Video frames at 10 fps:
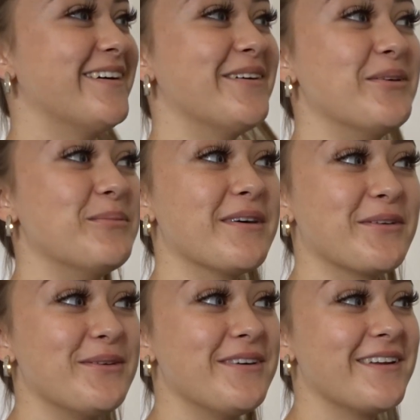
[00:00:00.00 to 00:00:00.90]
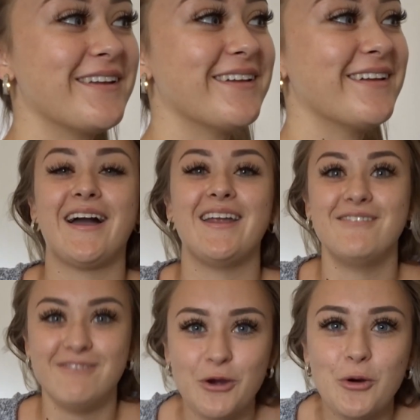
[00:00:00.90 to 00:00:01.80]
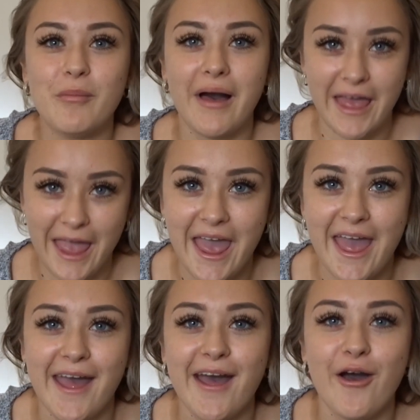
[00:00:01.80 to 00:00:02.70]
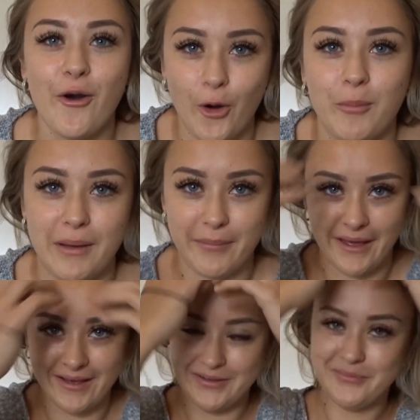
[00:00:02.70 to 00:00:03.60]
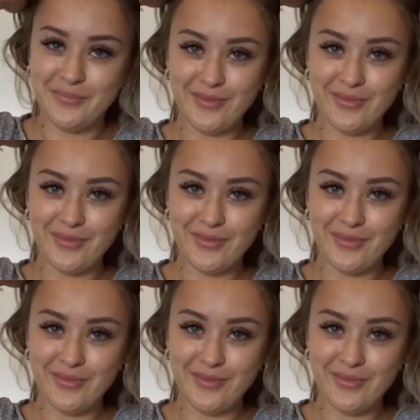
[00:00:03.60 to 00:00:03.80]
Oh my god. I can feel my hair on my back.